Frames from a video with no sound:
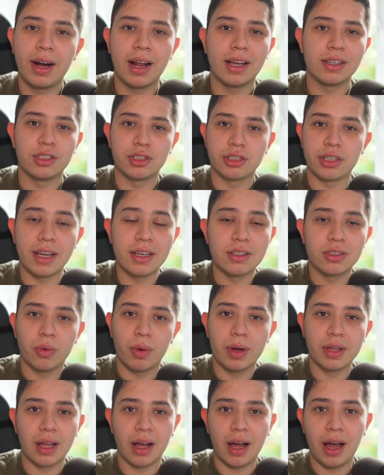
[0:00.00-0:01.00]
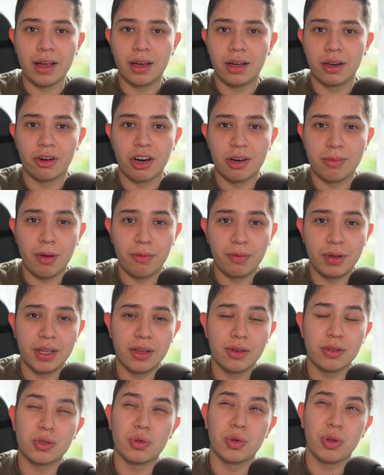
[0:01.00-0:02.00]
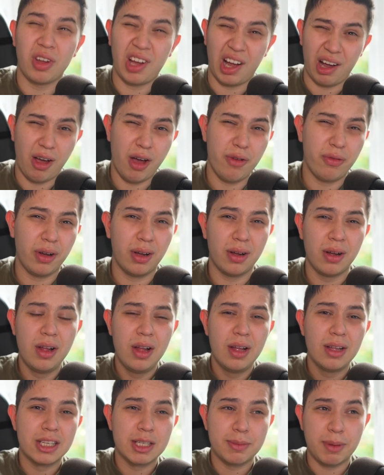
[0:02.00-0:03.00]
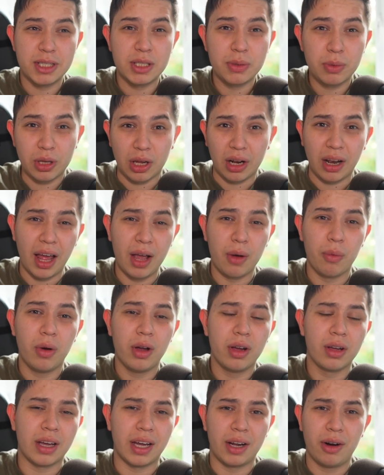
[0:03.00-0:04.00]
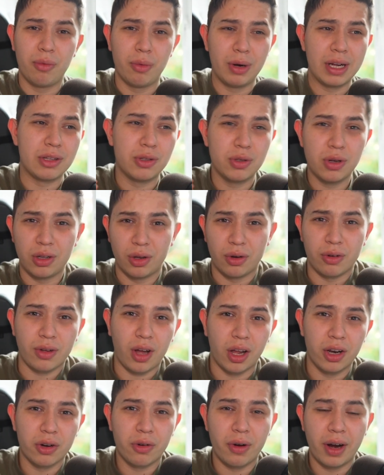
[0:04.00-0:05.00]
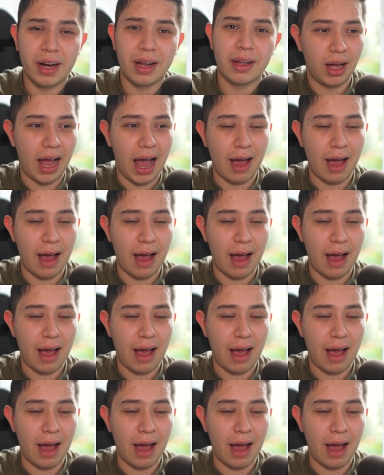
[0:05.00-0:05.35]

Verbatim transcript: has changed the way that I color grade my videos. Although, however, especially with the client work, I don't really do a lot of color grading.